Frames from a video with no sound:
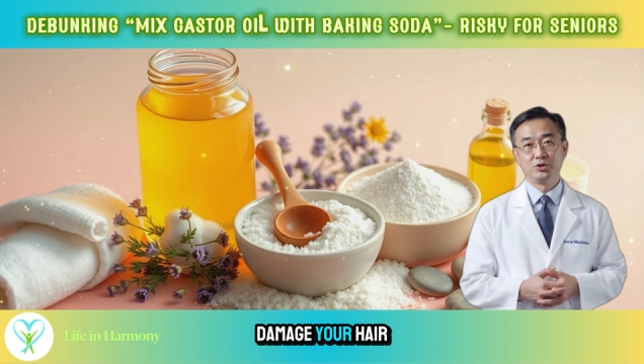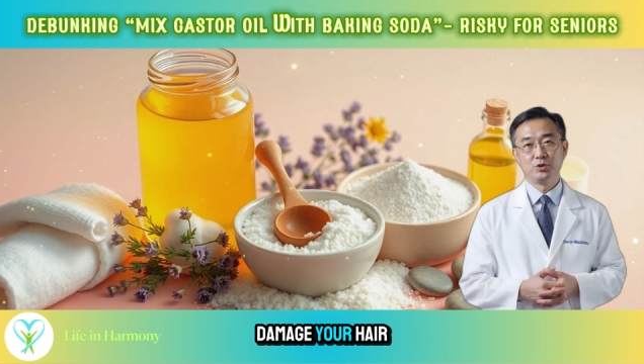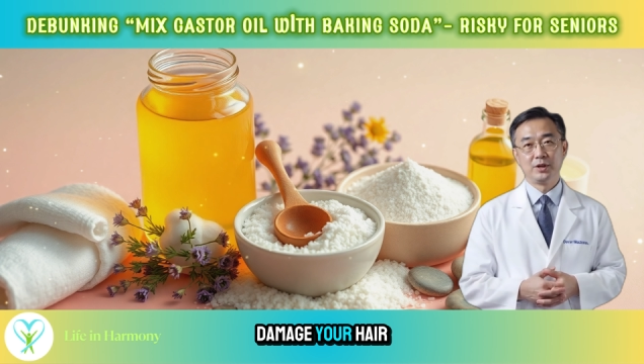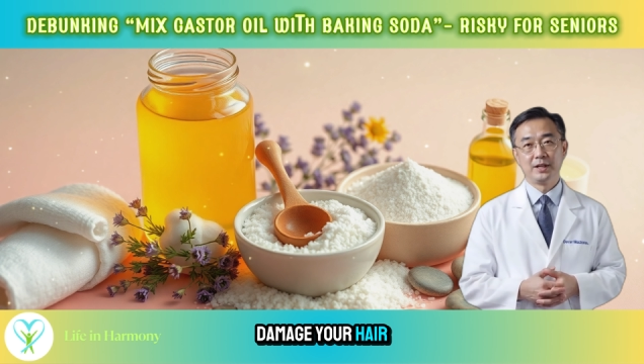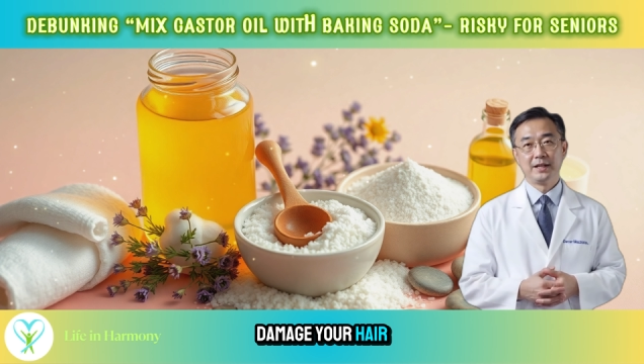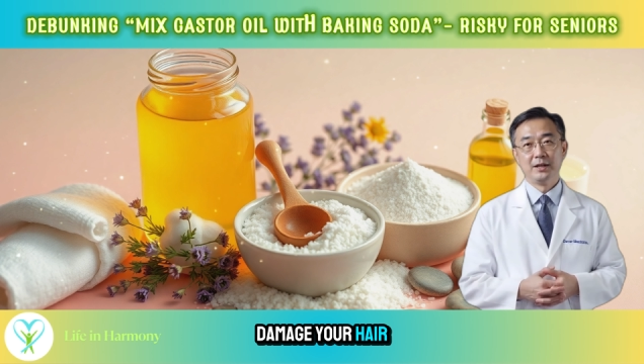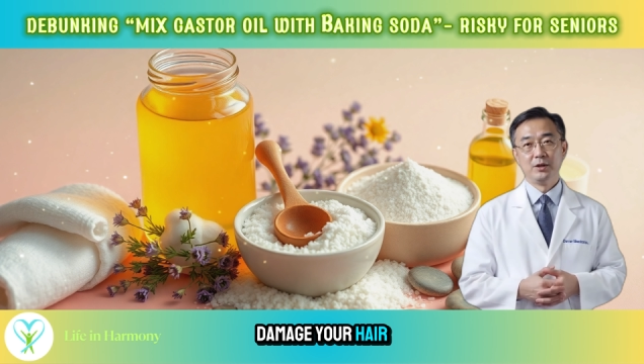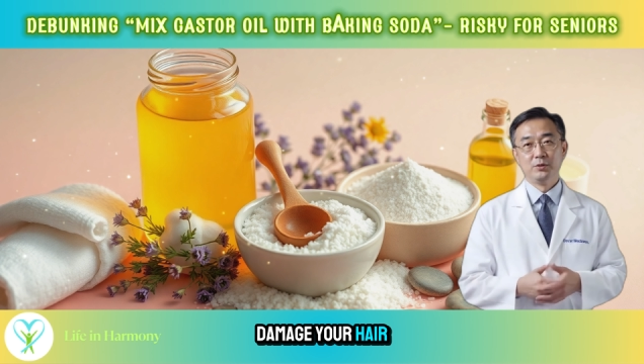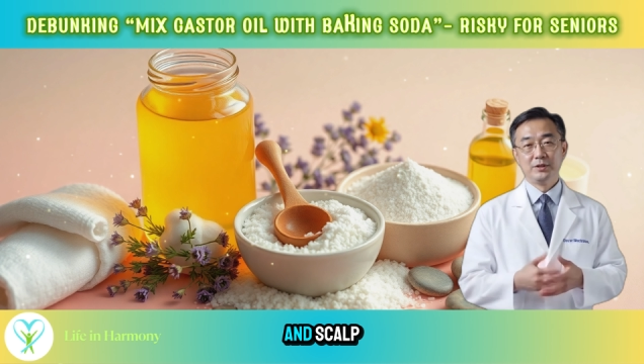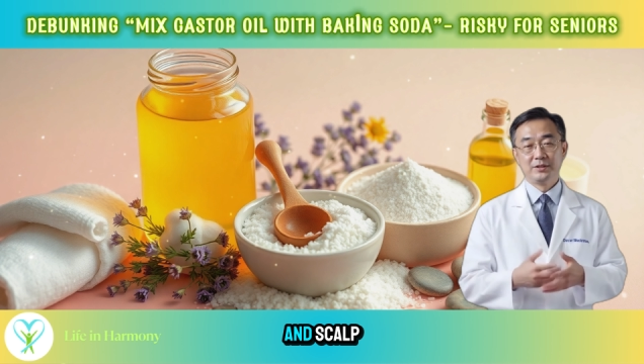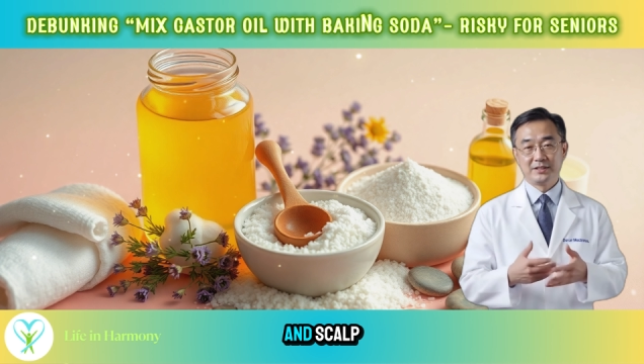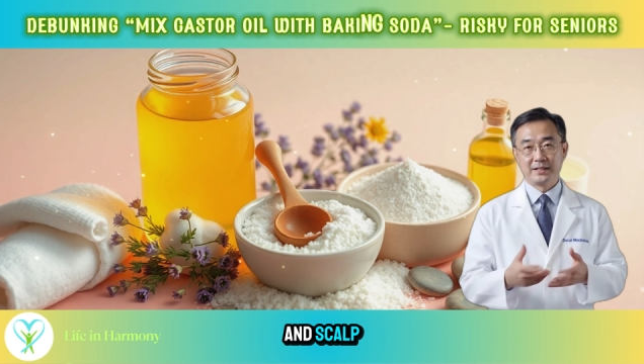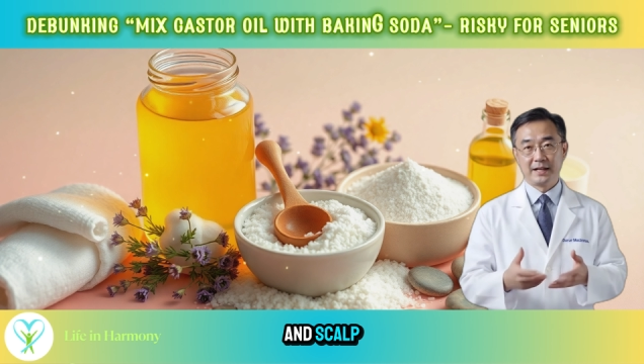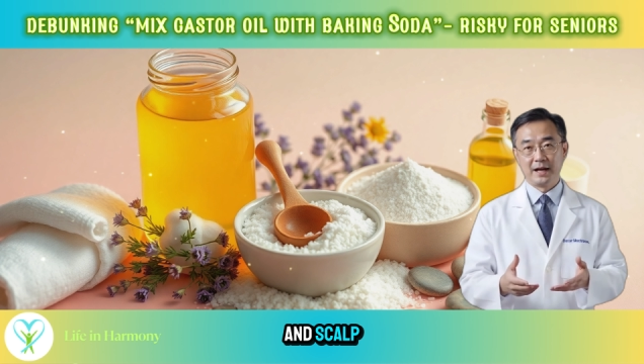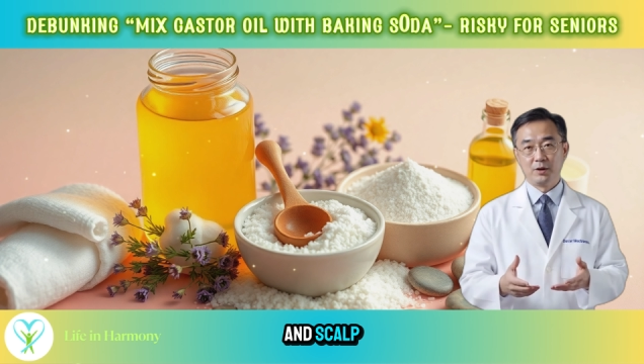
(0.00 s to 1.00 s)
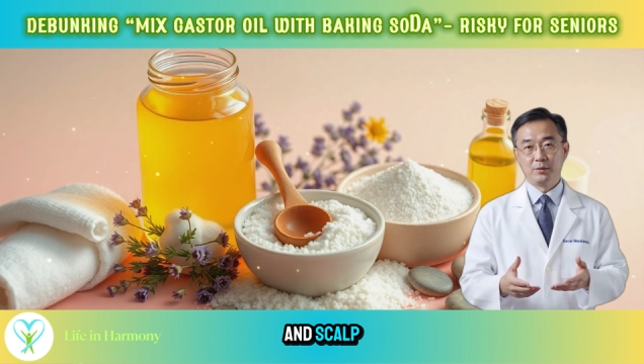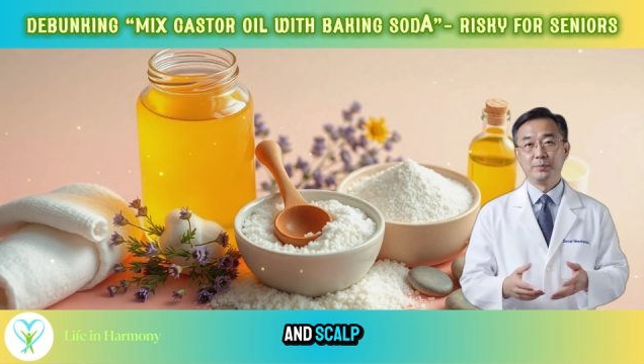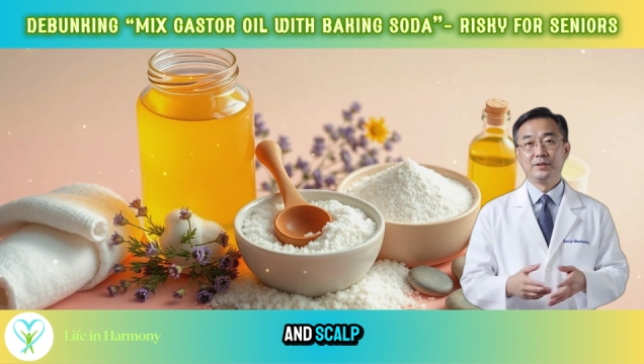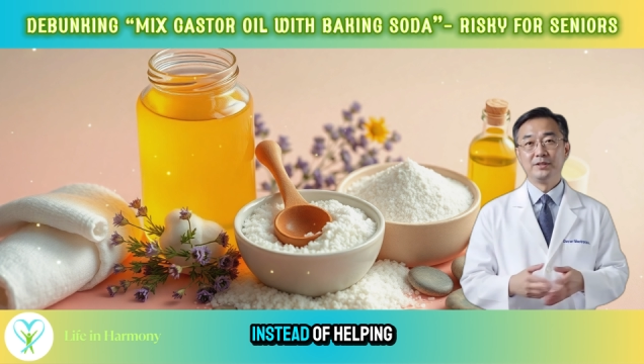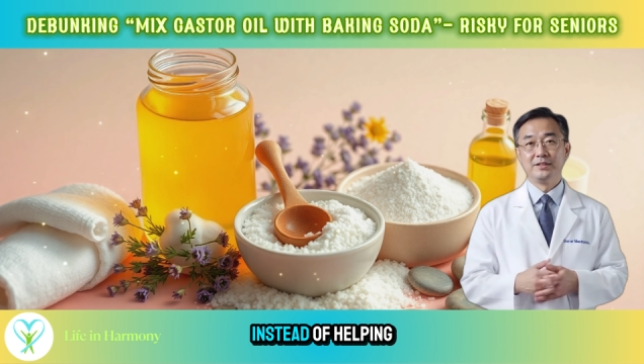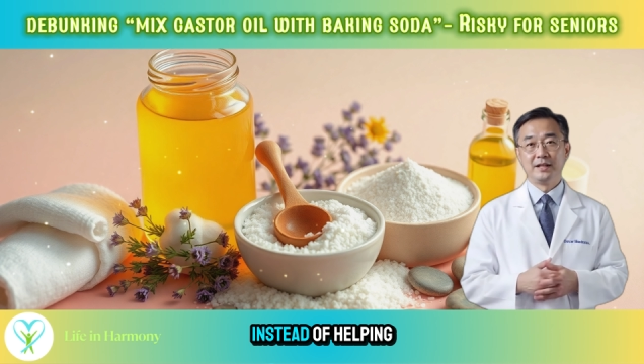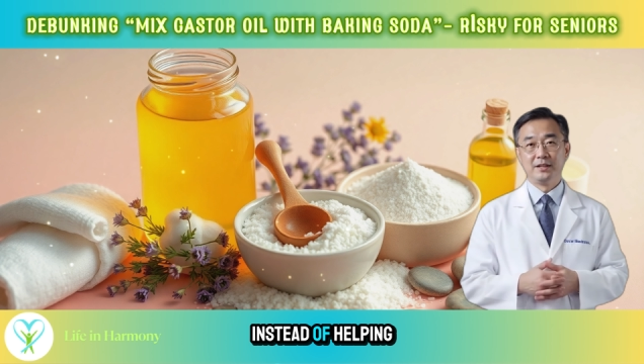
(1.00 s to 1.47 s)
your hair and scalp
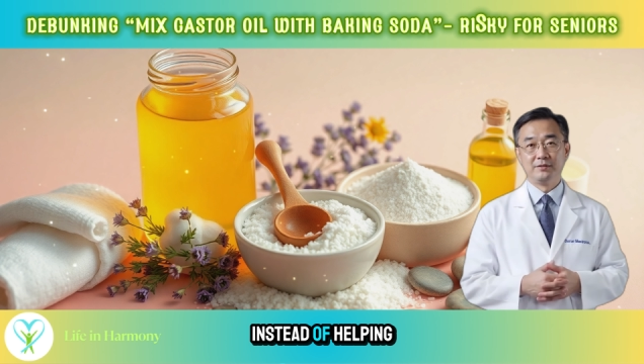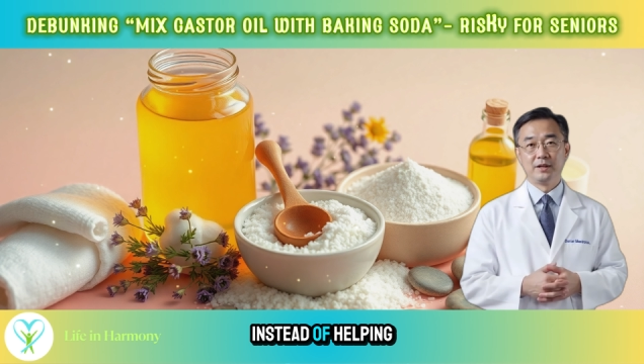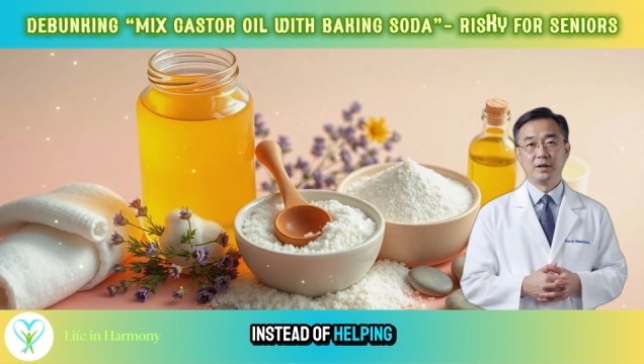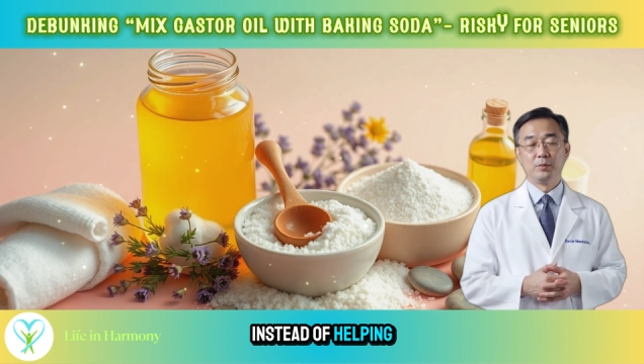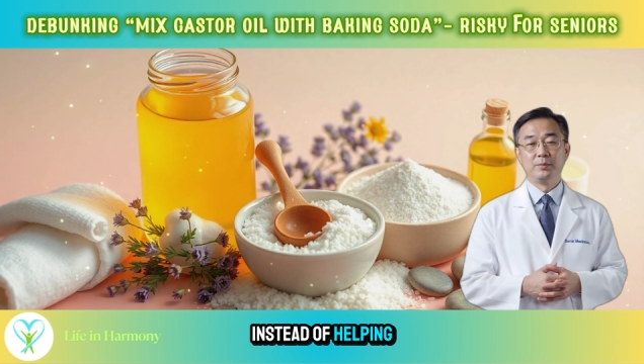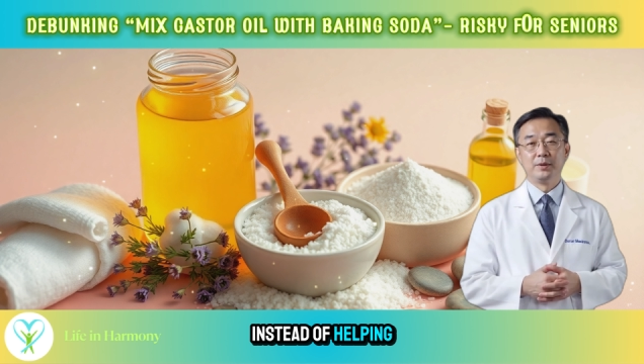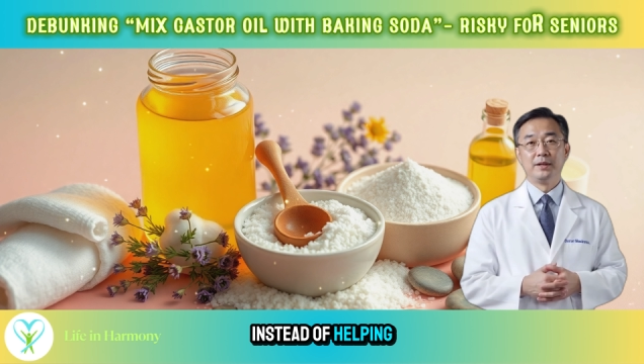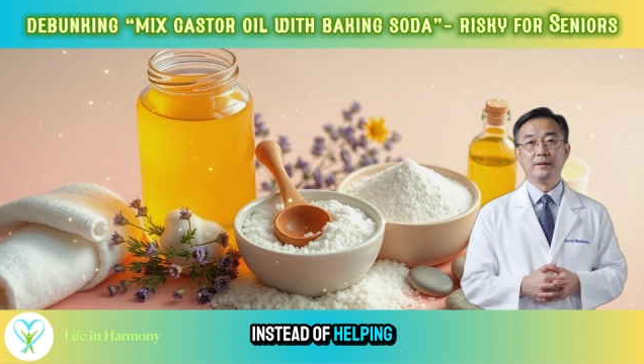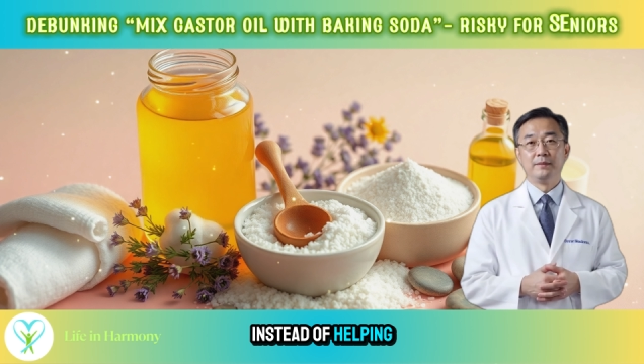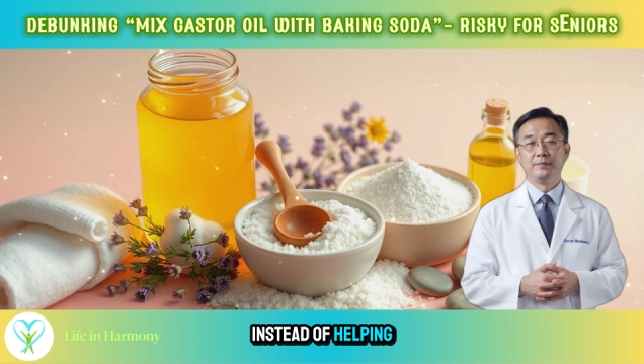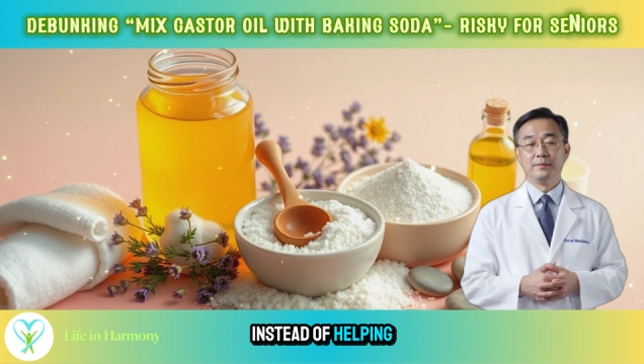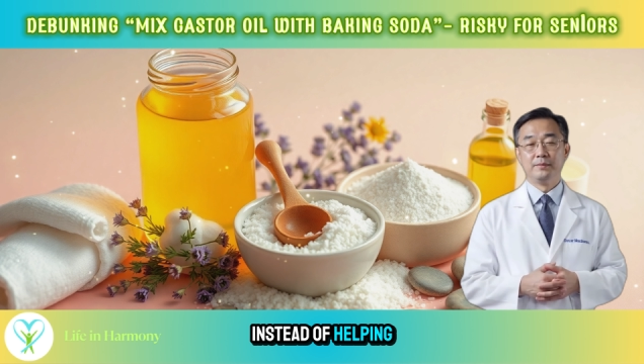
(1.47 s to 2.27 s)
instead of helping.